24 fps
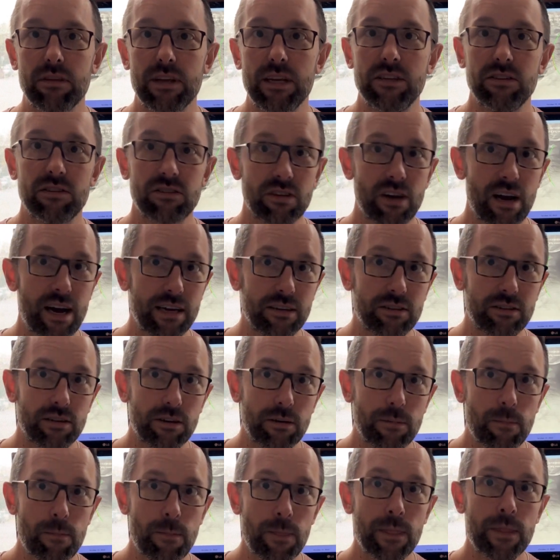and size.
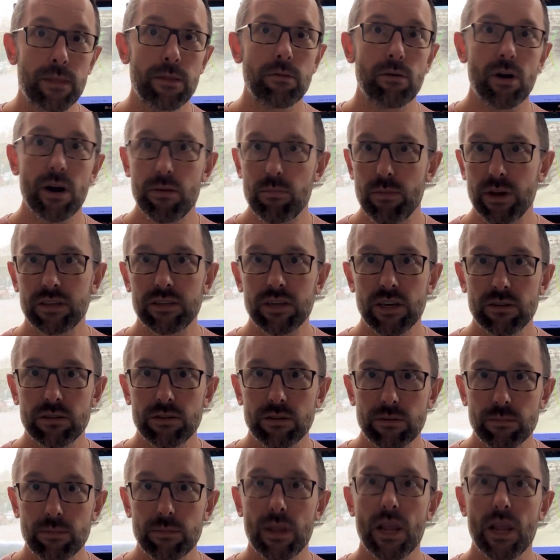Right? Makes sense?